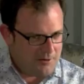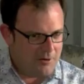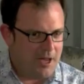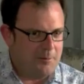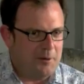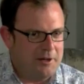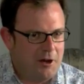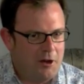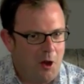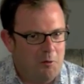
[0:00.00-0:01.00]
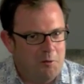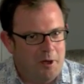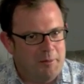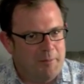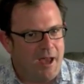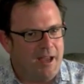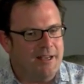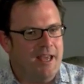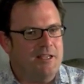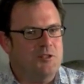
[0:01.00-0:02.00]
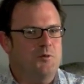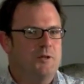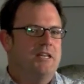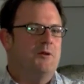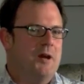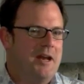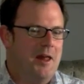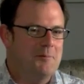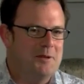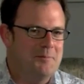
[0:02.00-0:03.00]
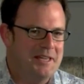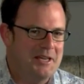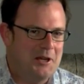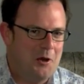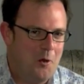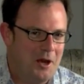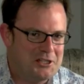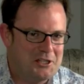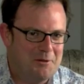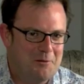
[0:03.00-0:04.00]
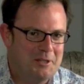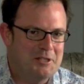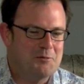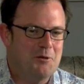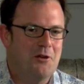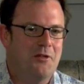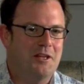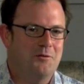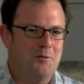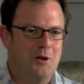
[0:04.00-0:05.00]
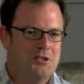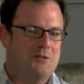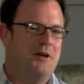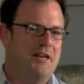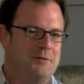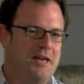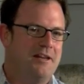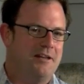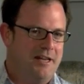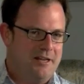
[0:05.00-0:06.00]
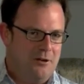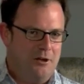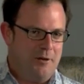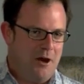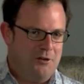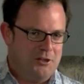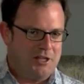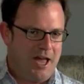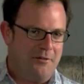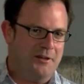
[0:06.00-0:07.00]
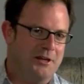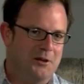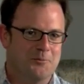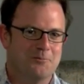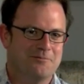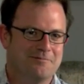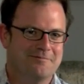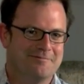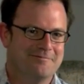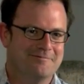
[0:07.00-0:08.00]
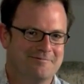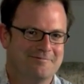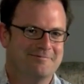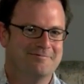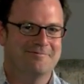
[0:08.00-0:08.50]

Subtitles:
Right, believe it or not, we will be back next week where I'll be being questionable once more. Thanks for watching. My name's Dan Glyn. Hwyl fawr nos da. Thank you.